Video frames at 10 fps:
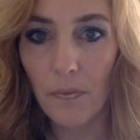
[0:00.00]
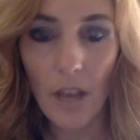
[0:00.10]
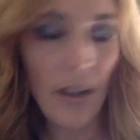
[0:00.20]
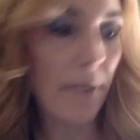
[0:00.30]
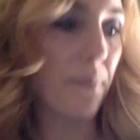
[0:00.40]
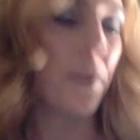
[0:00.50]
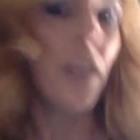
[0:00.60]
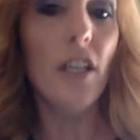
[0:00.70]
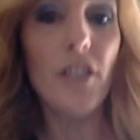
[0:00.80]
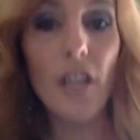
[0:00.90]
Okay.
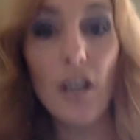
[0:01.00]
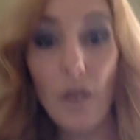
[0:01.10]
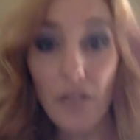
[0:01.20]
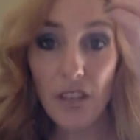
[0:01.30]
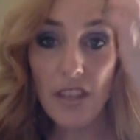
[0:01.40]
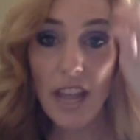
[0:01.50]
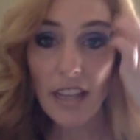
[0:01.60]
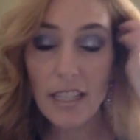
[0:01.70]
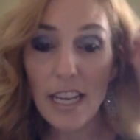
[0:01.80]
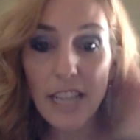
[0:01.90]
So the next
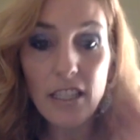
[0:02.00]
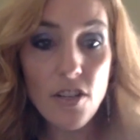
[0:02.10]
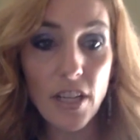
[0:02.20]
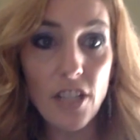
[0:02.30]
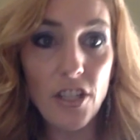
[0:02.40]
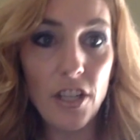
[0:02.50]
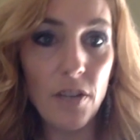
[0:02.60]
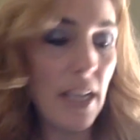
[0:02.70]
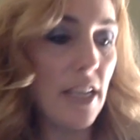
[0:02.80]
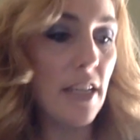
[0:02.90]
thing that you can do
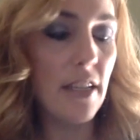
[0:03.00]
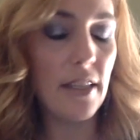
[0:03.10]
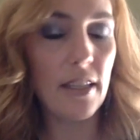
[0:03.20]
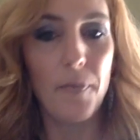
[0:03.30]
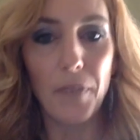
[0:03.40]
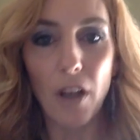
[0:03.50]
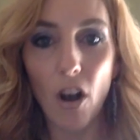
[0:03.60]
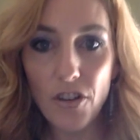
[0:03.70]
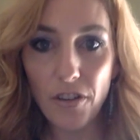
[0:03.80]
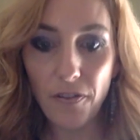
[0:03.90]
is
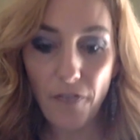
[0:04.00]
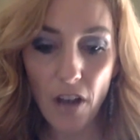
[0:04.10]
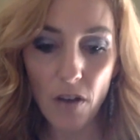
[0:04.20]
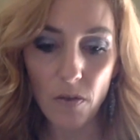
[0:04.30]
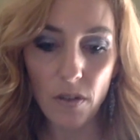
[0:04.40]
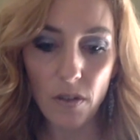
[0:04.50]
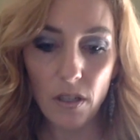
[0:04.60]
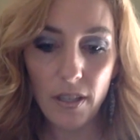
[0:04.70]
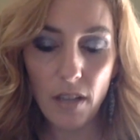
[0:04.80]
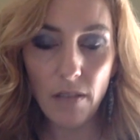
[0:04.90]
on your phone.
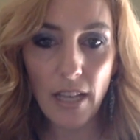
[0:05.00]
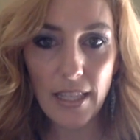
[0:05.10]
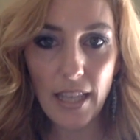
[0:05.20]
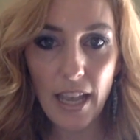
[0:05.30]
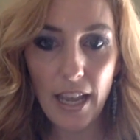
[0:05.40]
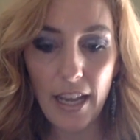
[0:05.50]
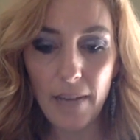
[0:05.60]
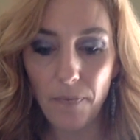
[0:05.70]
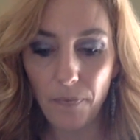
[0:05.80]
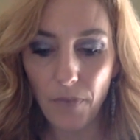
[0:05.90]
So let's
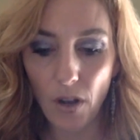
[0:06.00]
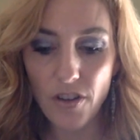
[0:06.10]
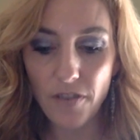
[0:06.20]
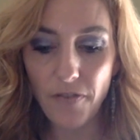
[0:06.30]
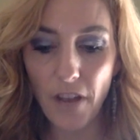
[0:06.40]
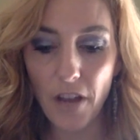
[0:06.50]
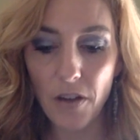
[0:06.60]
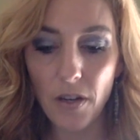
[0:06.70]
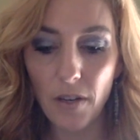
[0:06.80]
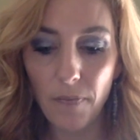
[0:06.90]
say on your phone,